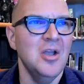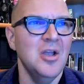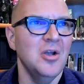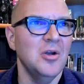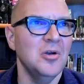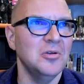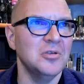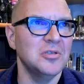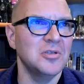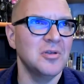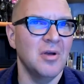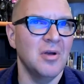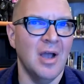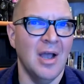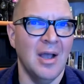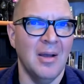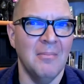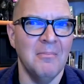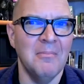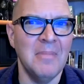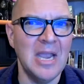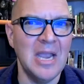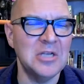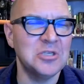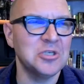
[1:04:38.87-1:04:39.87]
whose uh,
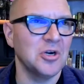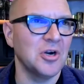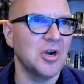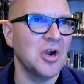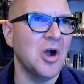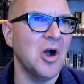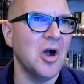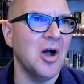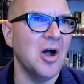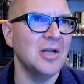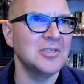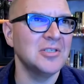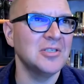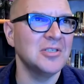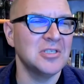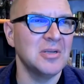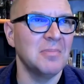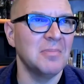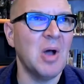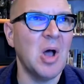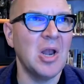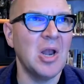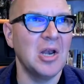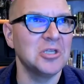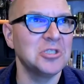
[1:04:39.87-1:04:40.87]
major cause is
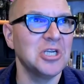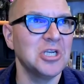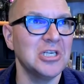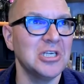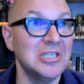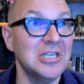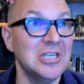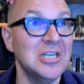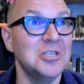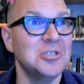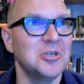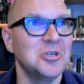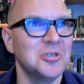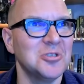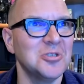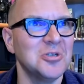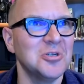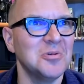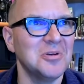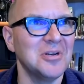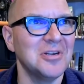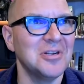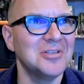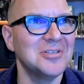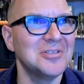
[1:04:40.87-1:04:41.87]
abolishing teachers'
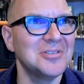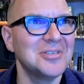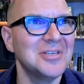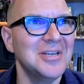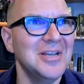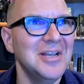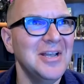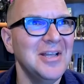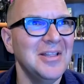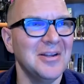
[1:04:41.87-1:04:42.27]
unions.